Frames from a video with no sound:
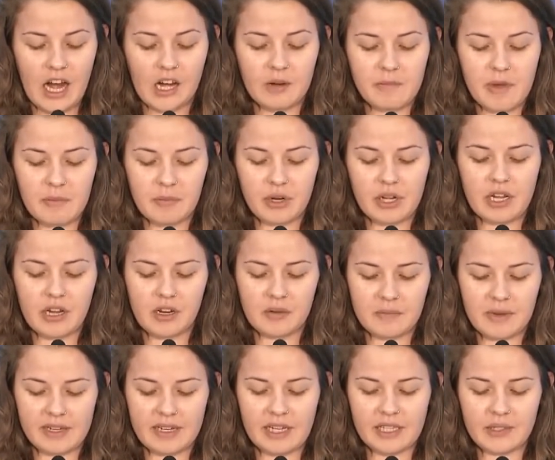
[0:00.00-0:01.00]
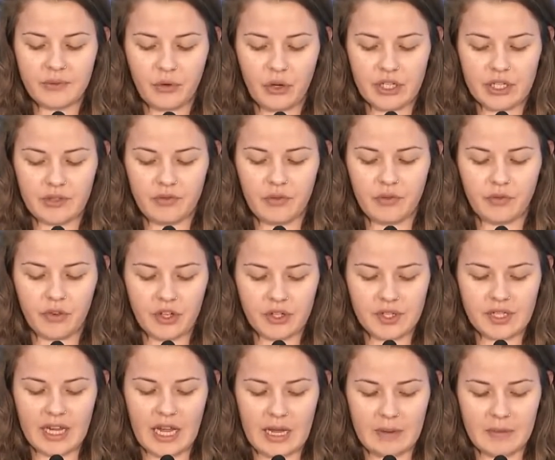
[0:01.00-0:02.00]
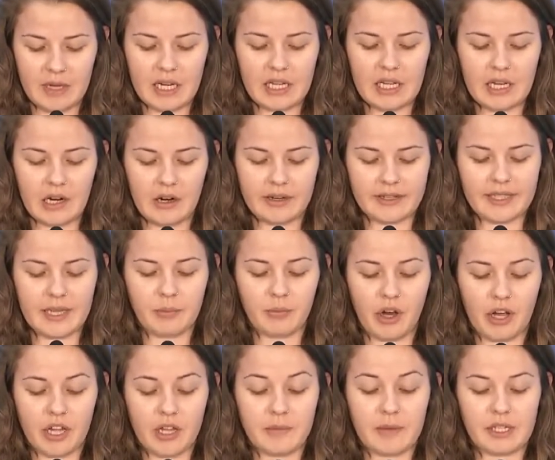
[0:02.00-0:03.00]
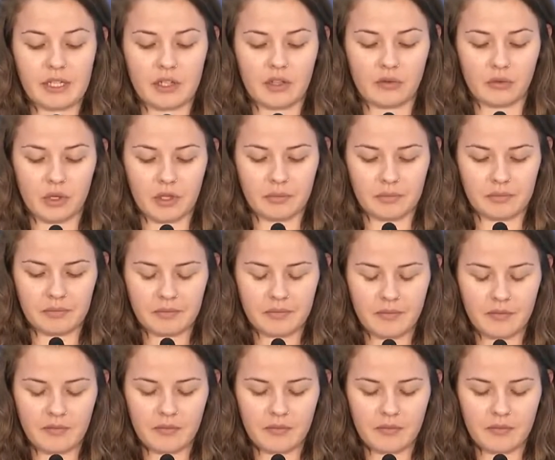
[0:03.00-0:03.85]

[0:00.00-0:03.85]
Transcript: I remember hearing my dad's voice for the first time in a year as they brought him into the room.